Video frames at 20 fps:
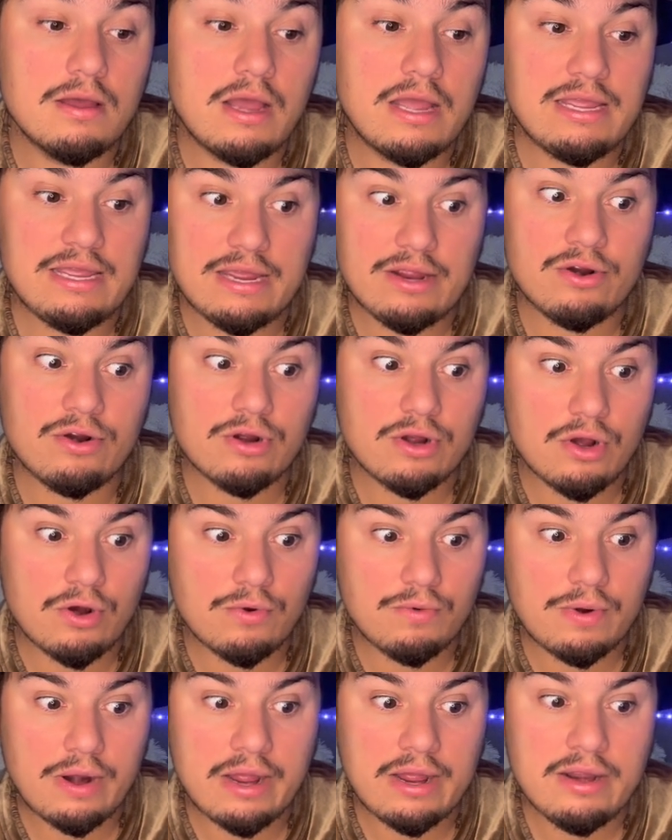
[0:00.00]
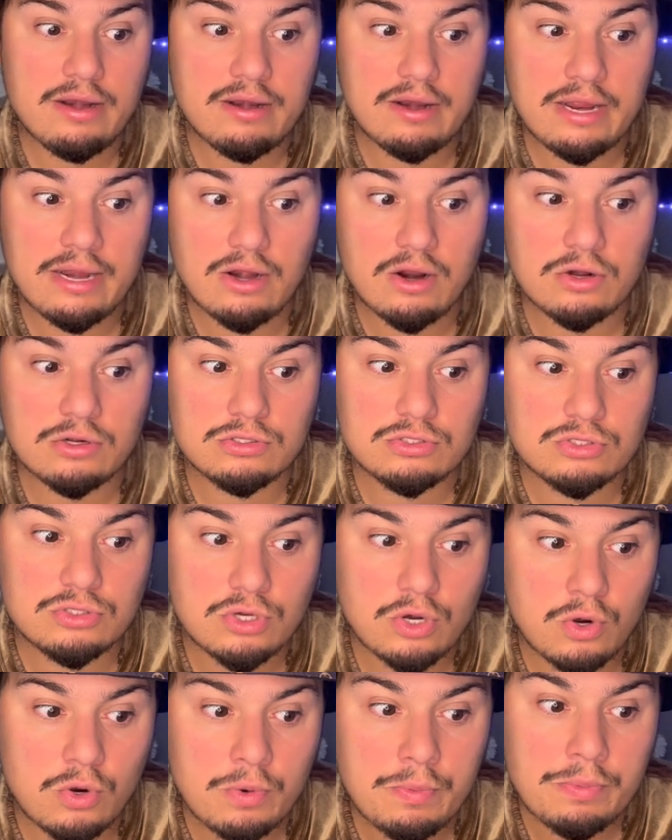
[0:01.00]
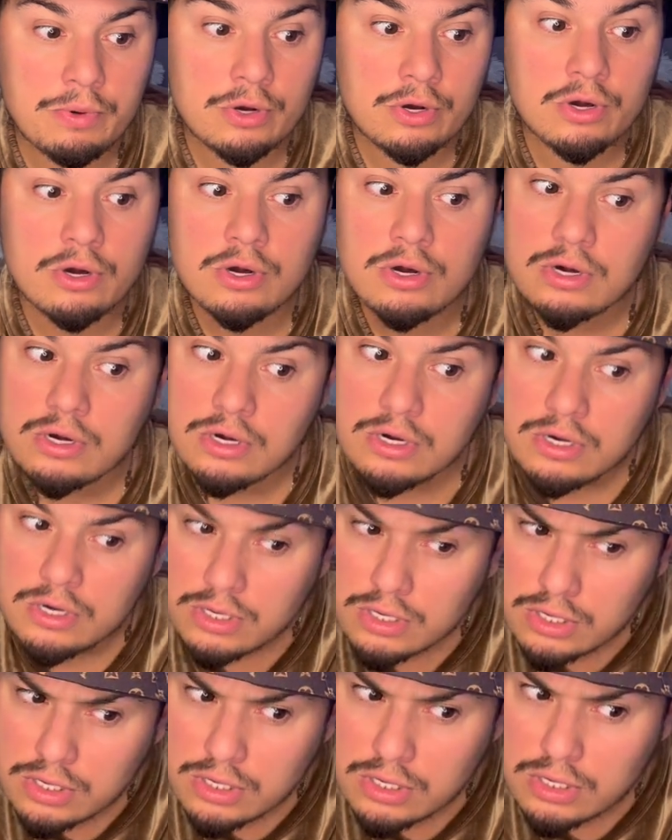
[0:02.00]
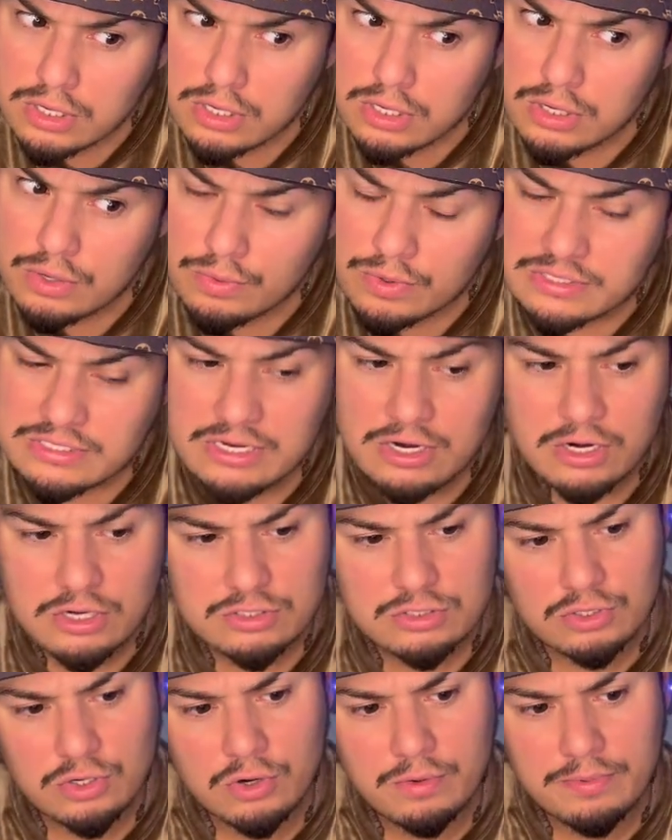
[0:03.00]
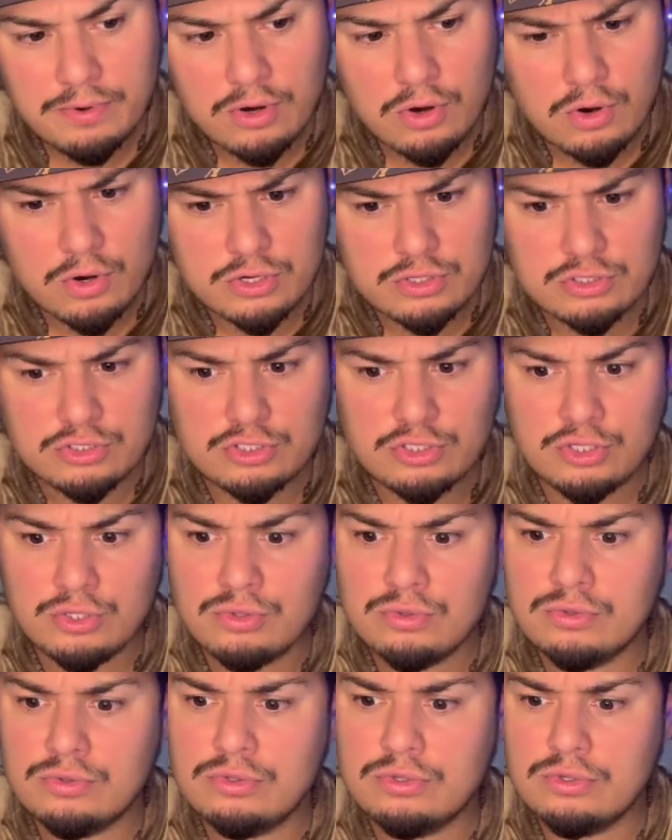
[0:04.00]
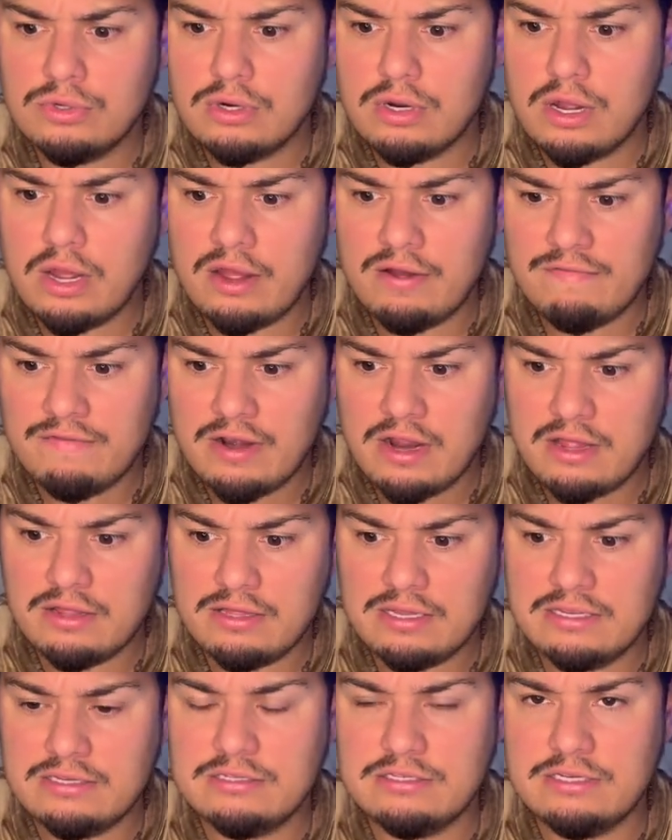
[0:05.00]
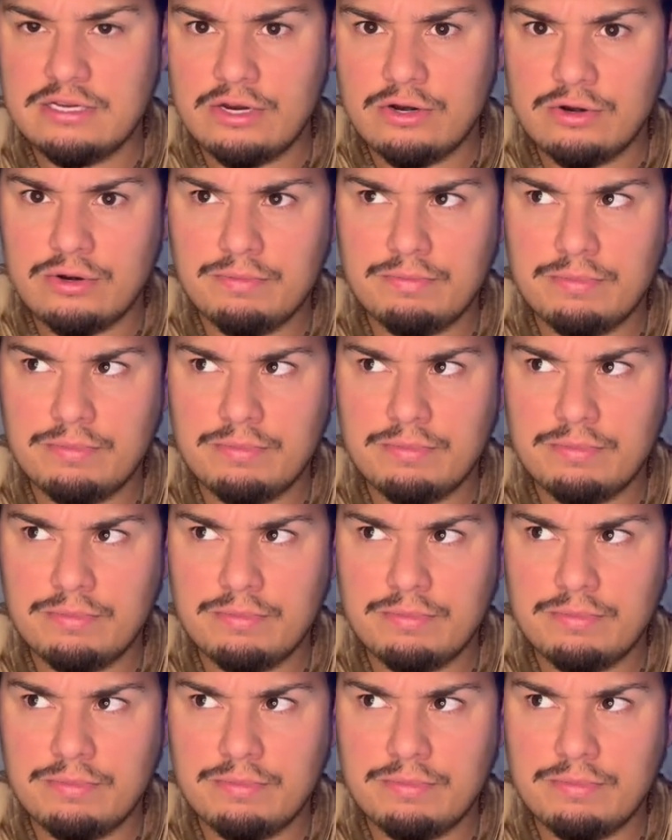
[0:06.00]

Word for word: A year ago, right? In October, was it October or June of not this year,